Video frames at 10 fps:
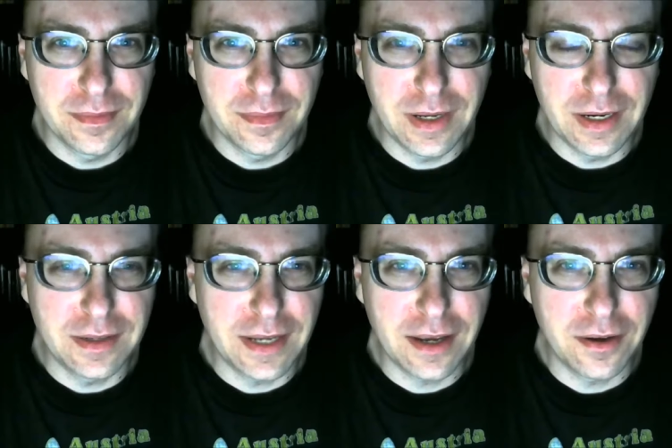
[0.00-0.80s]
an
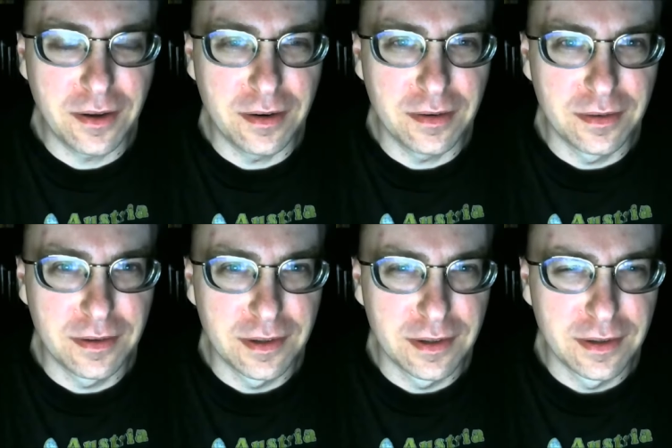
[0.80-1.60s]
attack on
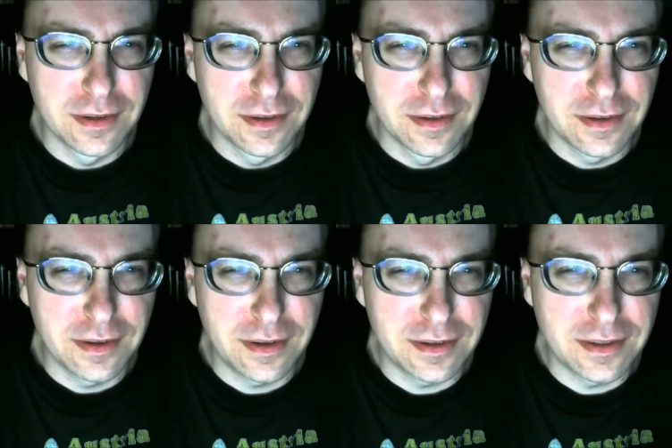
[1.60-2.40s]

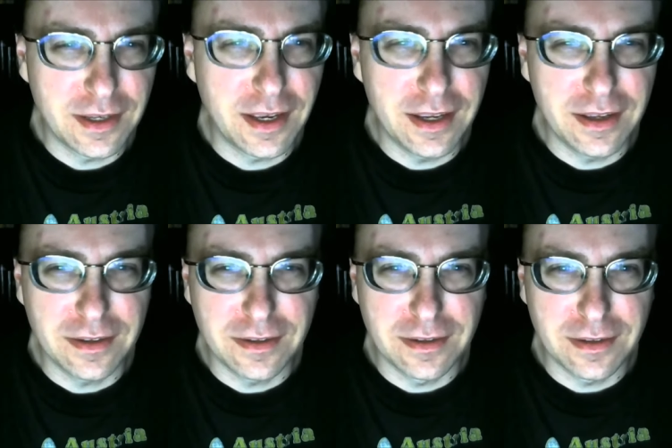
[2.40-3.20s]
on
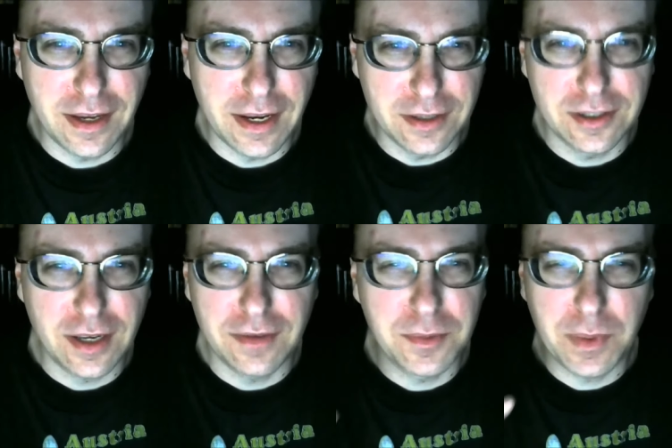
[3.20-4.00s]
science, and a safe space.